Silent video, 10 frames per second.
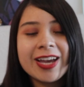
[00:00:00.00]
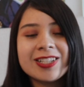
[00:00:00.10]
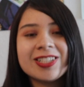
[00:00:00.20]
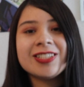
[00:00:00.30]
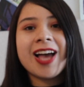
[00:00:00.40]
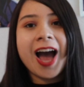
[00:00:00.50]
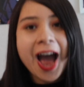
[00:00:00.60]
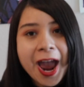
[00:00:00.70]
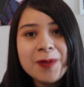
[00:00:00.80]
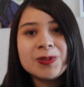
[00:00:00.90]
It just
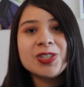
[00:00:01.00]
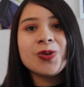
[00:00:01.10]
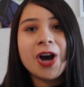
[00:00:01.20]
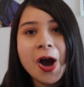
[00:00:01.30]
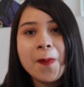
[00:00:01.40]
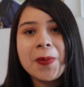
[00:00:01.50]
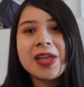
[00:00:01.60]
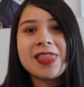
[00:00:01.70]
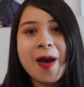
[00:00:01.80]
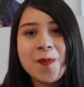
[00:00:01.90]
hypes you up
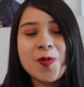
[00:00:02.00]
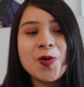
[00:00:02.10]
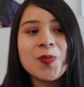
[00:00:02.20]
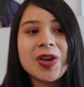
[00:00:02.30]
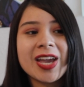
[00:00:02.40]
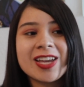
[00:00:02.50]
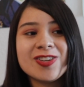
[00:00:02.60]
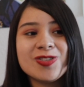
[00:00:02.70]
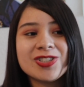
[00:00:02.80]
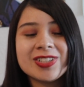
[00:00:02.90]
in that moment,
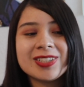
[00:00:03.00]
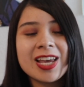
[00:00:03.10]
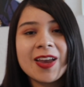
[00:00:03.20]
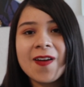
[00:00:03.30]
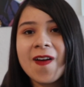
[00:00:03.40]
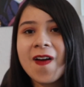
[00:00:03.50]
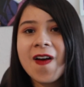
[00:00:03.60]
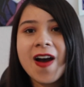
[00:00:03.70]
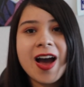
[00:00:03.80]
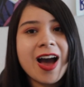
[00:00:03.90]
and you just like,
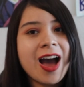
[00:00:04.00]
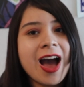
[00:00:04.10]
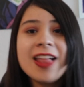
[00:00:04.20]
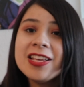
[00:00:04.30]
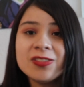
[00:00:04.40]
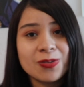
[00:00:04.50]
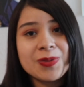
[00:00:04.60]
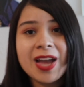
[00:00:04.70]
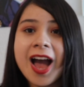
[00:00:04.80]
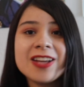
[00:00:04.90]
at least for
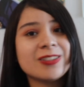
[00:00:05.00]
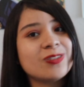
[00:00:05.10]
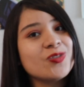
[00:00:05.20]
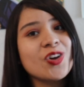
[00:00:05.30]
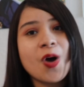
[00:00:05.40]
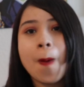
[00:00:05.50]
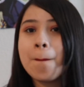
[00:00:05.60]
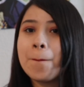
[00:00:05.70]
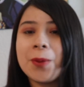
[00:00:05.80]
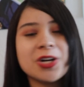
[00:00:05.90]
me, I just feel a
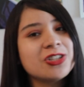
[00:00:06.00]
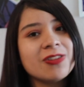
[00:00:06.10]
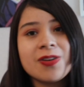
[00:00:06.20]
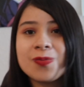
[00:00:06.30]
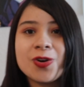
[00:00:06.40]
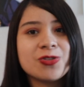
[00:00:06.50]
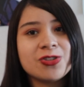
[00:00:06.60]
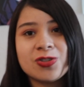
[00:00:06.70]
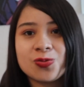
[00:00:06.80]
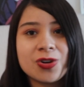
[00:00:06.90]
bunch of
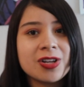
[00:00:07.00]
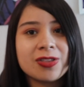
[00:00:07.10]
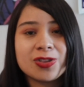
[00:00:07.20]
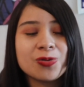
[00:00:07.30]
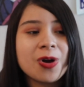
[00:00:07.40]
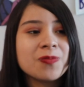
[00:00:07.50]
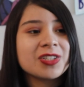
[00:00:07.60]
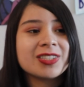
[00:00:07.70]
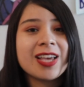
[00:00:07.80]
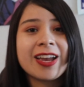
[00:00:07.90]
emotions running through. I'm
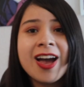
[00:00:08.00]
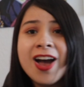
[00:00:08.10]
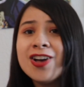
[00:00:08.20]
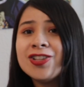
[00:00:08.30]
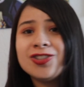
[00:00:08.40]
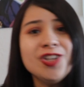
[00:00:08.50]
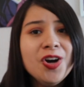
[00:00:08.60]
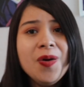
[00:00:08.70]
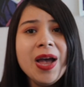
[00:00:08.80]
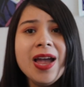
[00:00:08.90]
just like, do
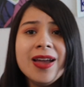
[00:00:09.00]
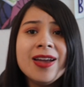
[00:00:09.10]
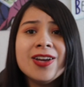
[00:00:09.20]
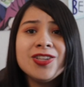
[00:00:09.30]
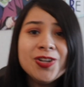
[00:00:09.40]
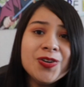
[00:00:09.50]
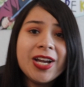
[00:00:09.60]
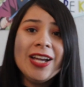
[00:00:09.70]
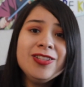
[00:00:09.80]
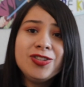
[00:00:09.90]
it! You
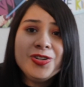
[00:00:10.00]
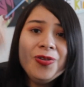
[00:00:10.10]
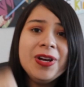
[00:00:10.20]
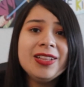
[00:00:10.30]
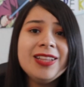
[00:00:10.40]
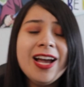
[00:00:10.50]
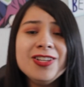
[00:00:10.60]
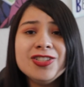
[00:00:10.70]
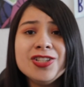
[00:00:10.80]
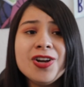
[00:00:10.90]
can do it,
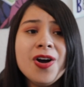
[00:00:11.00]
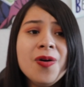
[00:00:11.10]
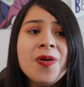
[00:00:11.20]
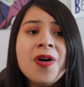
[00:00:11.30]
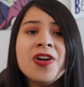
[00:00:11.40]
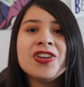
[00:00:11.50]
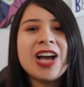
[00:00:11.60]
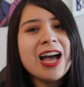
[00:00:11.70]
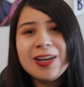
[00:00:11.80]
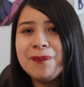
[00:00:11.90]
Tanjiro!
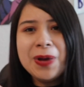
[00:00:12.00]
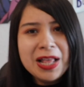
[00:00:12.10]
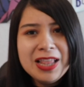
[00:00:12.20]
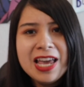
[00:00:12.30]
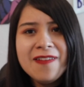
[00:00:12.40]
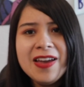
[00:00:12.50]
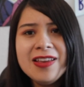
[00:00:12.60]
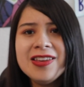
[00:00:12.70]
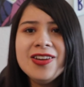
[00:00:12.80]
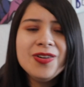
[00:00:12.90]
I believe
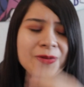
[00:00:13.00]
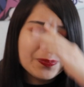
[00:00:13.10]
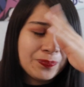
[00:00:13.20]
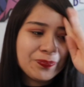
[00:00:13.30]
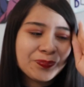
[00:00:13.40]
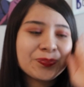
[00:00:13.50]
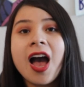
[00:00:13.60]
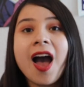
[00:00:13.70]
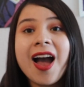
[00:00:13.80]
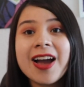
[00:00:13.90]
in you!
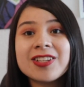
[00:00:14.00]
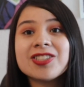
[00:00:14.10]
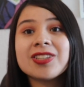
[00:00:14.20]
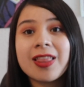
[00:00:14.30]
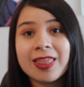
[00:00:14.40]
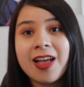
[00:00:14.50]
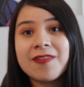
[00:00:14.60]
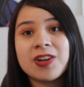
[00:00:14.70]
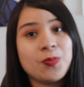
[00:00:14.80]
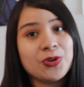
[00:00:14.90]
I just love
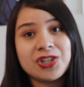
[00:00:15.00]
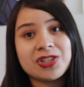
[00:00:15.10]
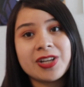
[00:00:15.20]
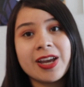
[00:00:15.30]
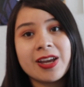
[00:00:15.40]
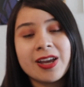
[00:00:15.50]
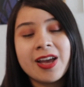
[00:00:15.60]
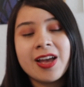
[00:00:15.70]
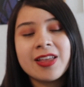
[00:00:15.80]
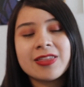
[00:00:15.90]
and appreciate
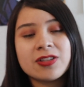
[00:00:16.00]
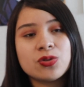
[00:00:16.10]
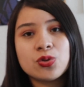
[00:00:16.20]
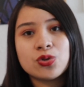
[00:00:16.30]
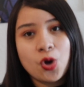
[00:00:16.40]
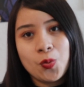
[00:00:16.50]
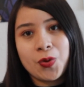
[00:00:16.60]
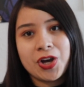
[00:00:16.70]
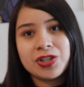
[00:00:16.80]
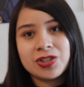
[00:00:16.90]
this so
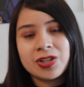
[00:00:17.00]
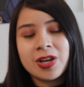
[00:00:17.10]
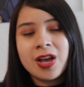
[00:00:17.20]
much.